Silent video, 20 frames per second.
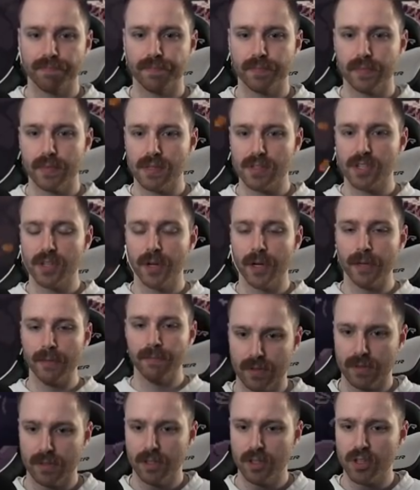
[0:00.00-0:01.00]
Let's do it.
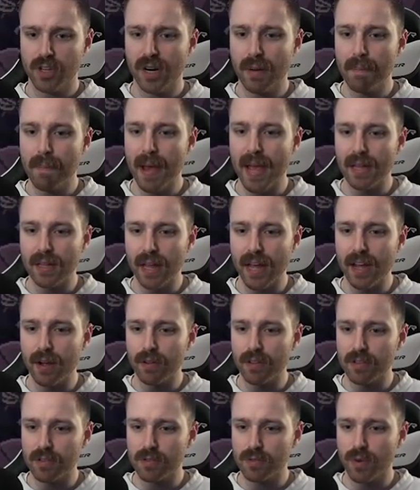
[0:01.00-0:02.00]
You trying to melee
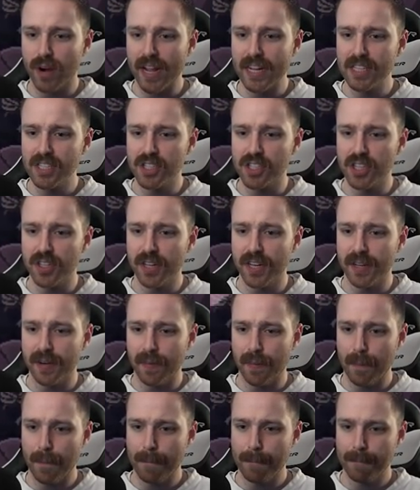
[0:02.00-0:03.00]
this ranged unit?
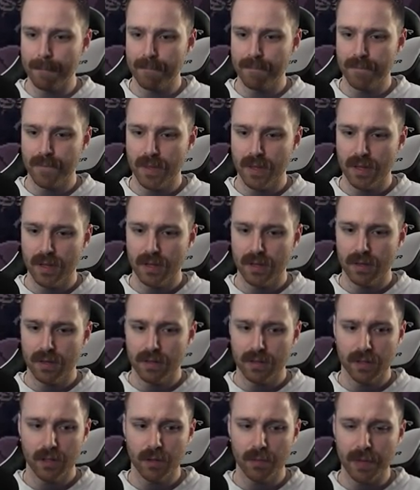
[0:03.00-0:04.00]

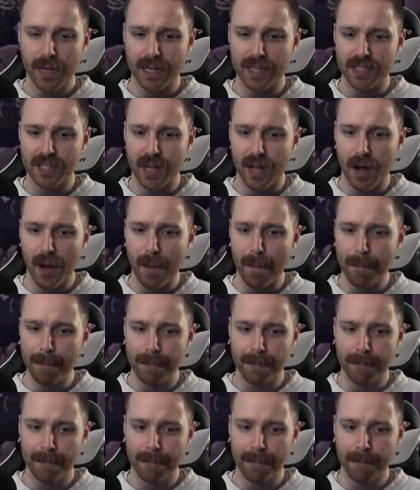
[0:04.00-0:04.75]
You big dumb.